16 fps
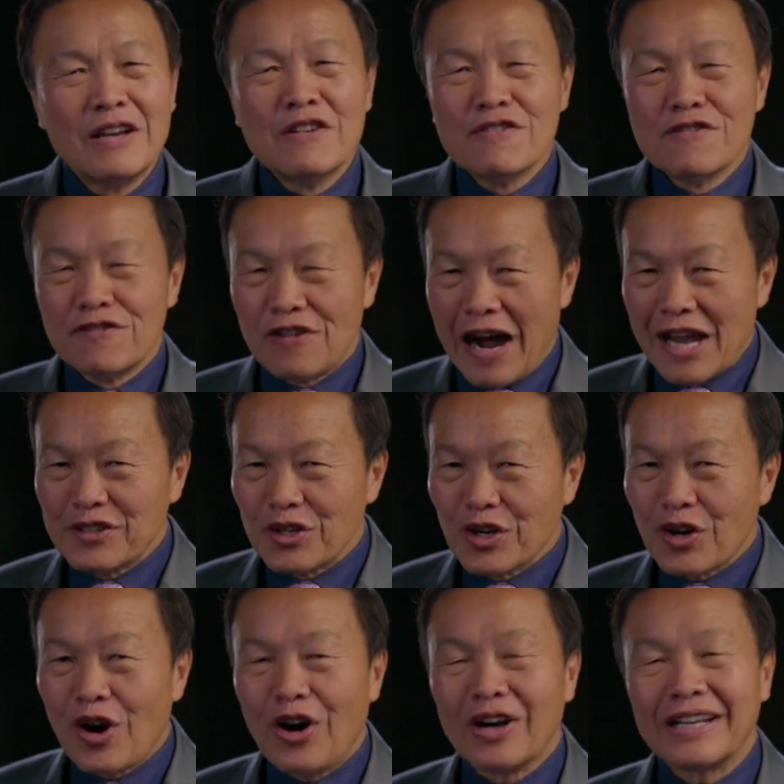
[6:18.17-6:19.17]
Find your
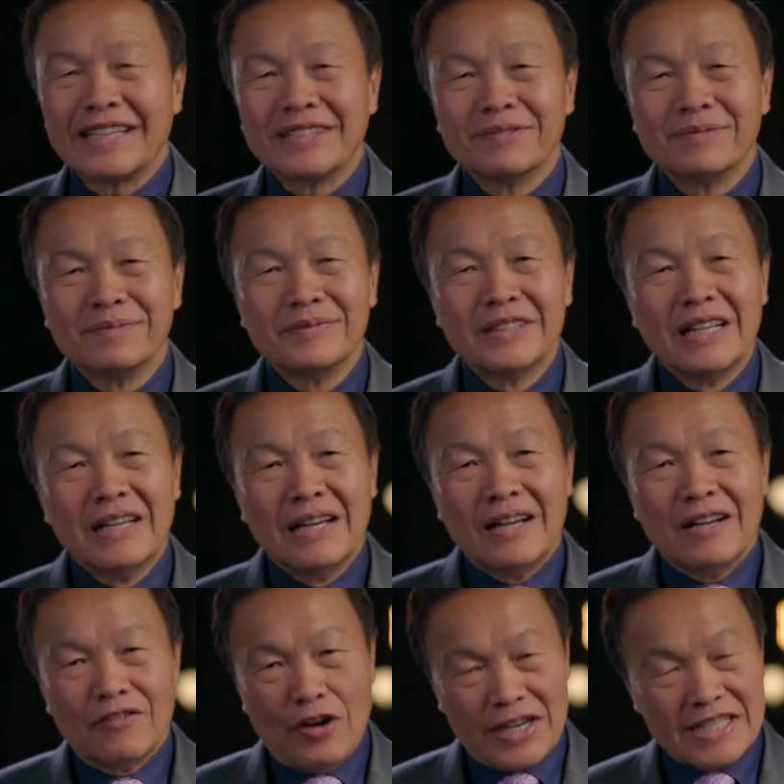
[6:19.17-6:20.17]
calling.
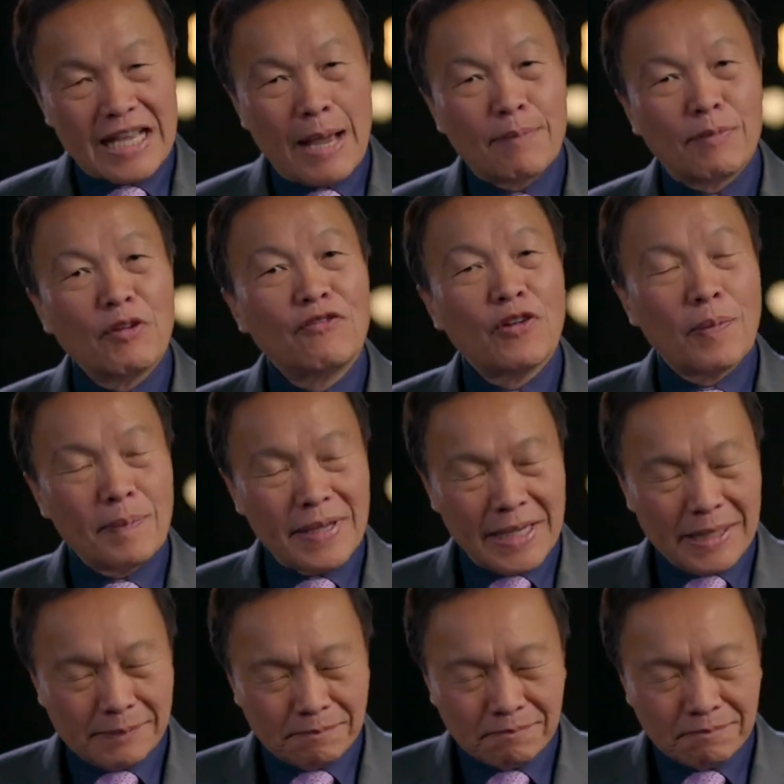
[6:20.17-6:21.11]
For example, for me,